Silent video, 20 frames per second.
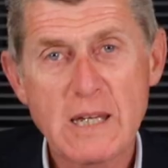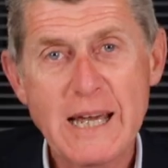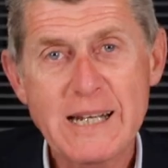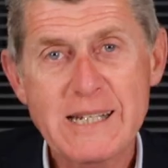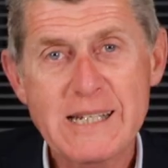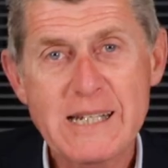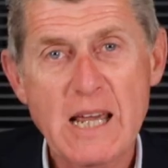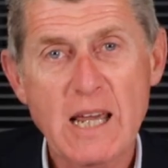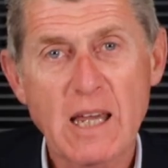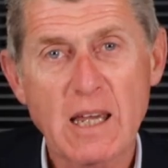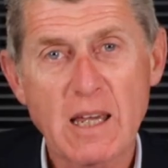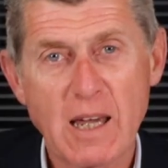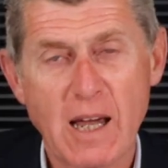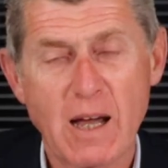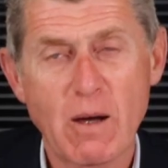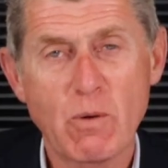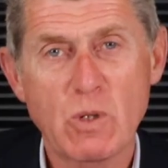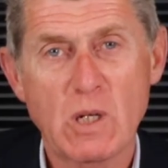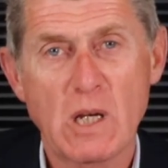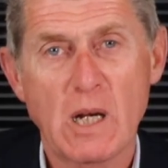getting it
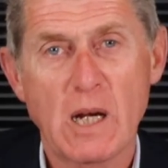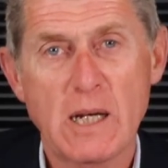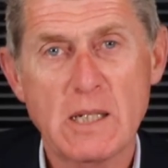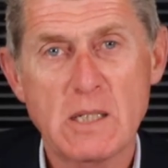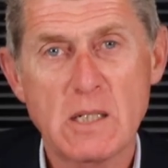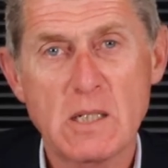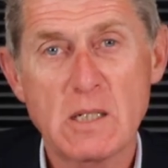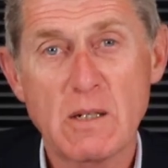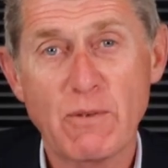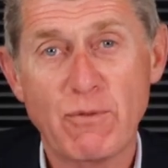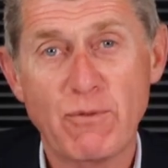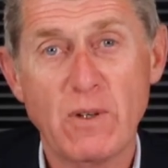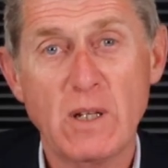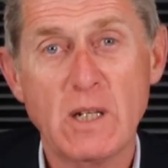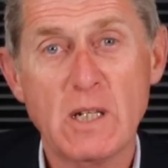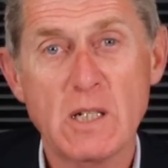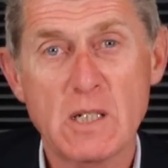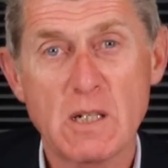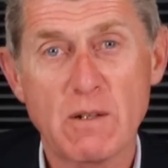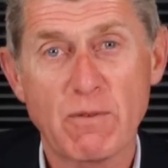calculated
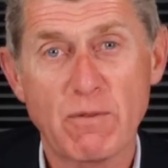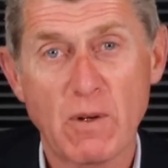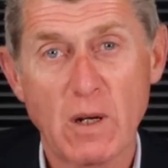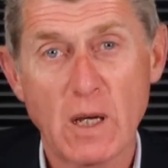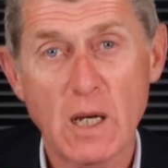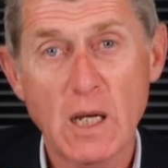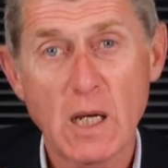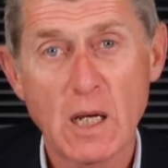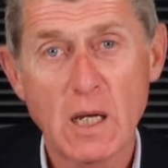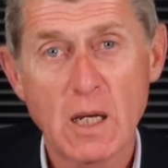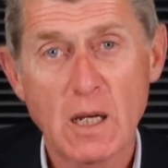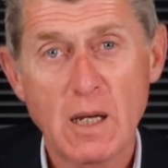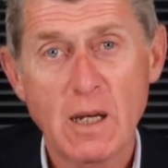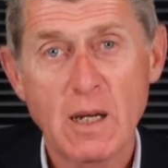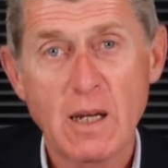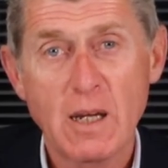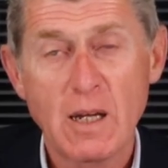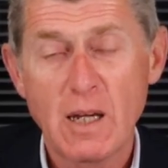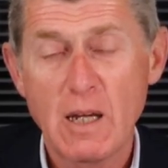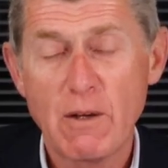definitively,
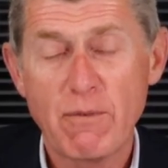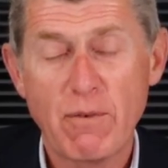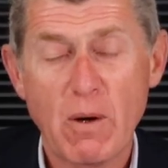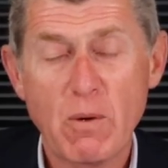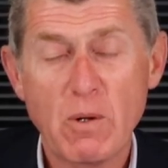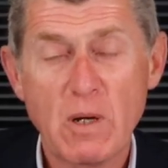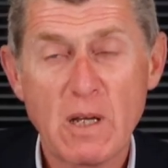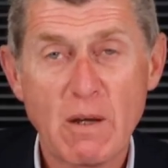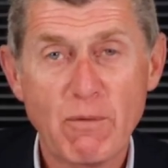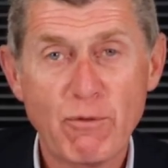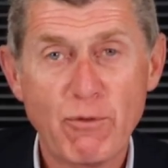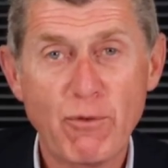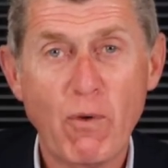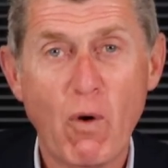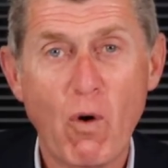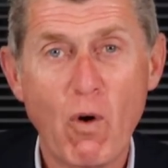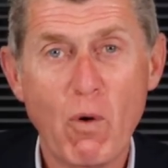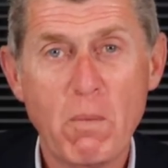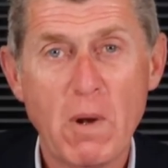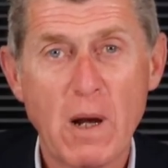if only
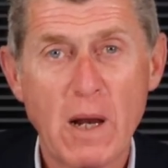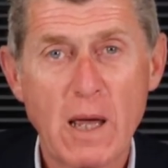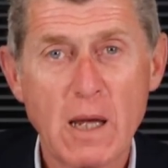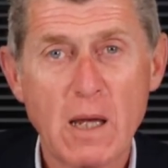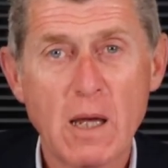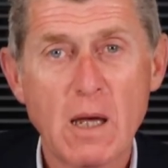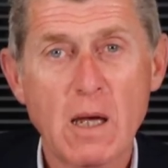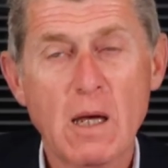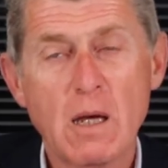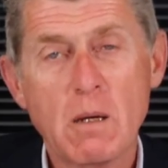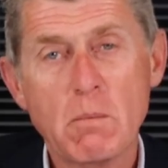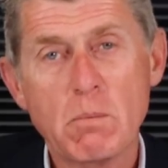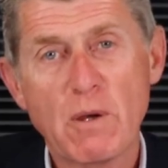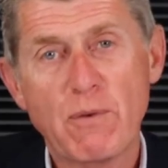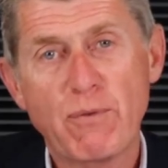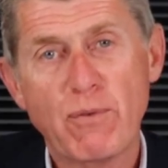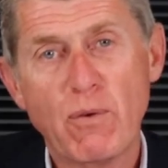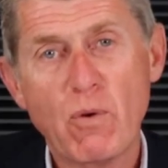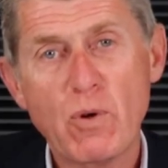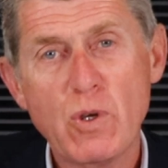informally,
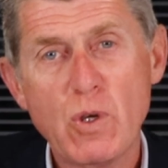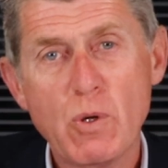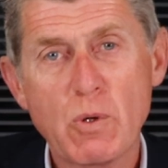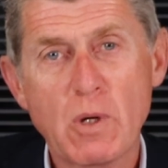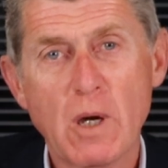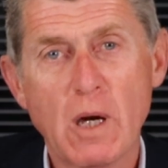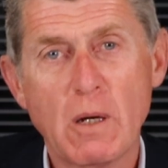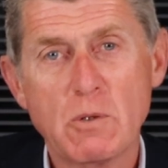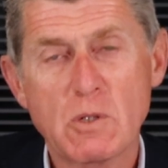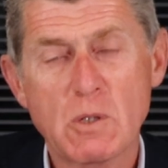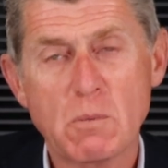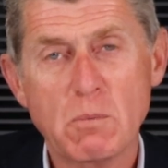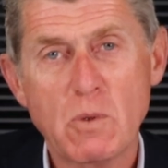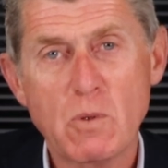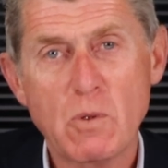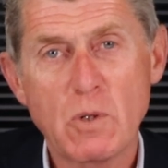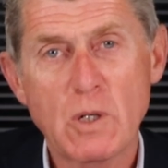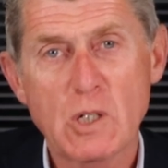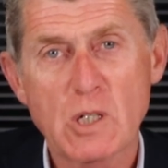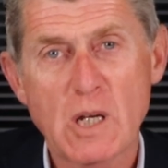before you go to
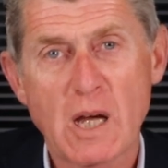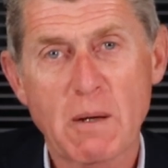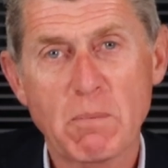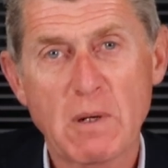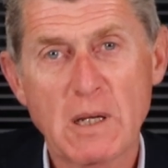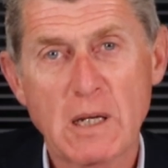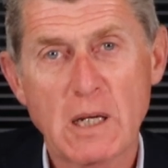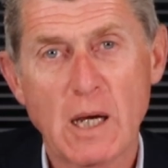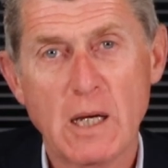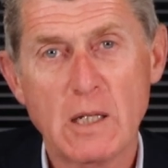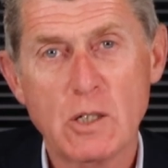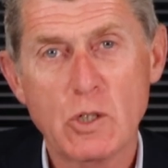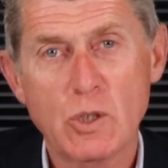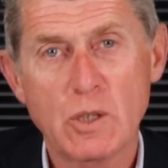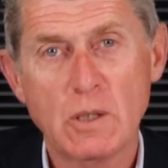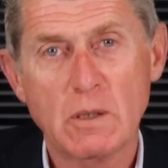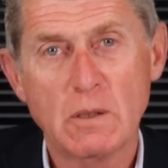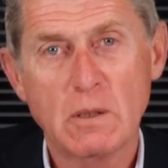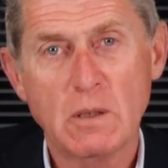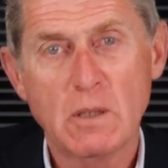mortgage
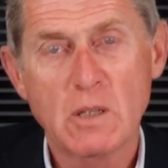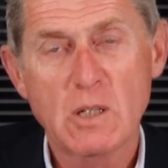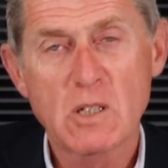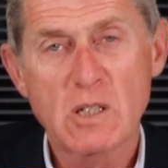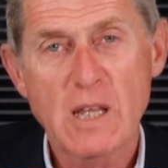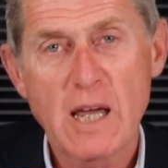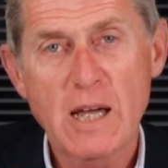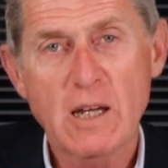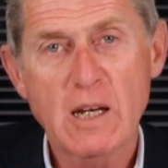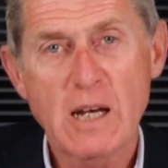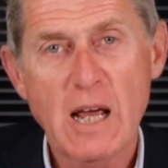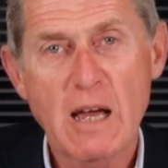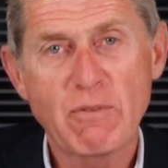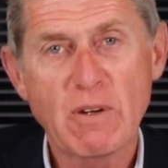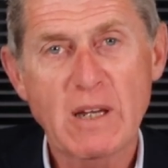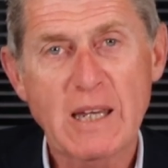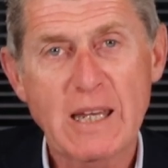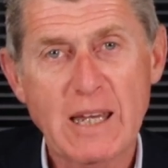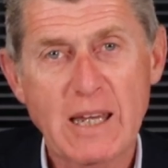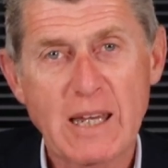application, because that could
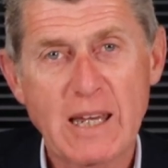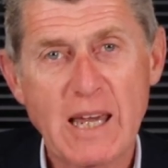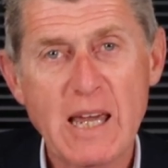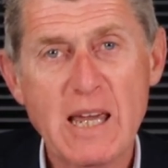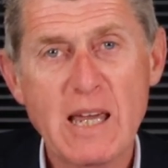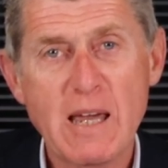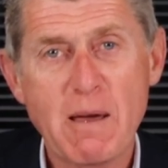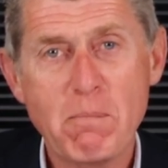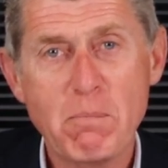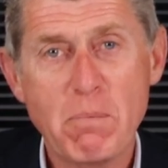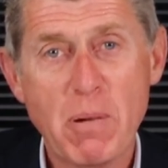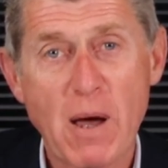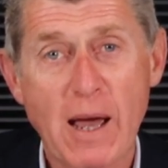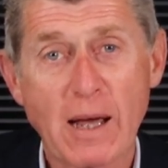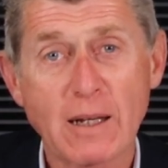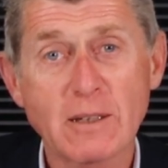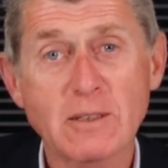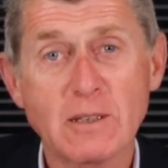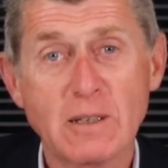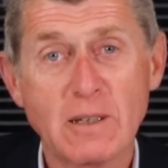have a key
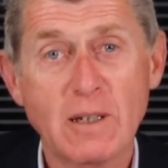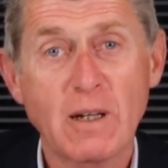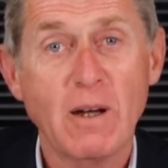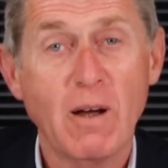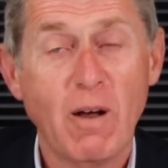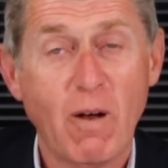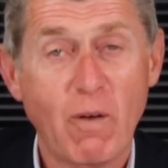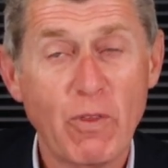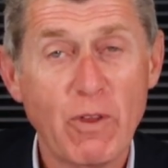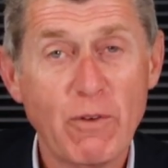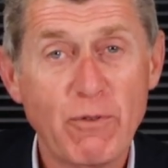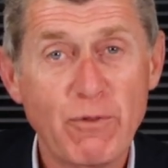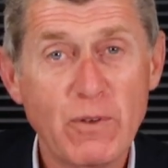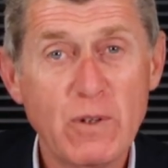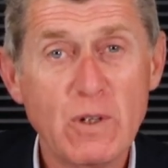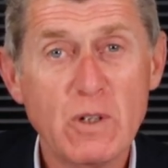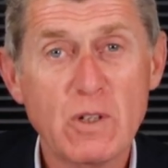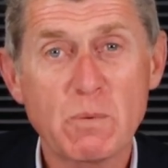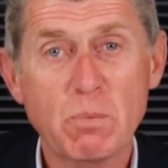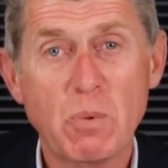impact on the
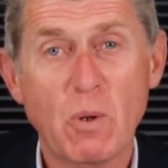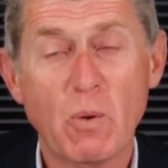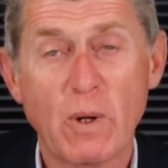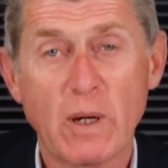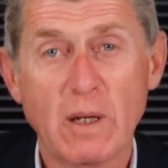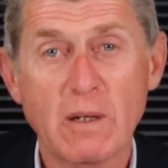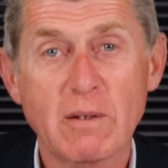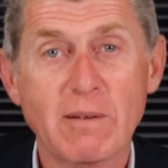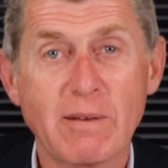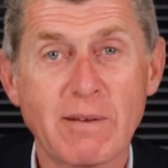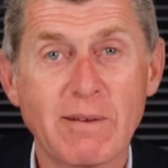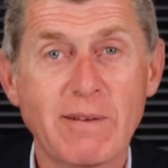first point.